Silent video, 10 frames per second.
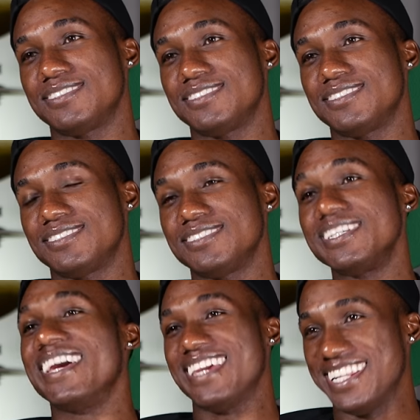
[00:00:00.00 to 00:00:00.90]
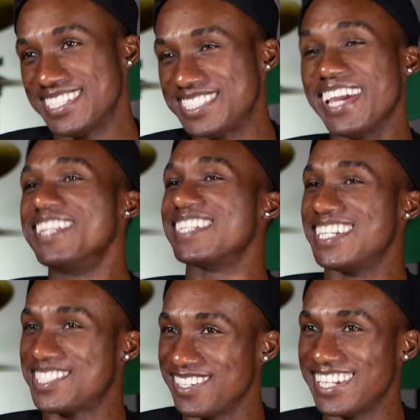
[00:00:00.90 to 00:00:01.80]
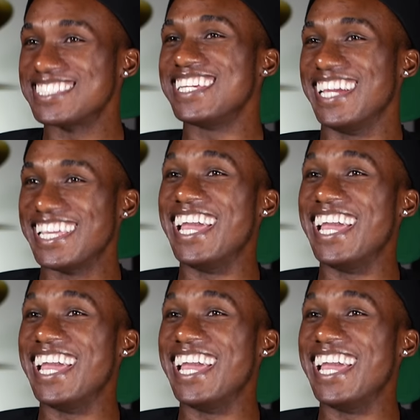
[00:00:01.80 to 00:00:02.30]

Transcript: in L A. Yeah, yeah, this we yeah, go, we going to be there.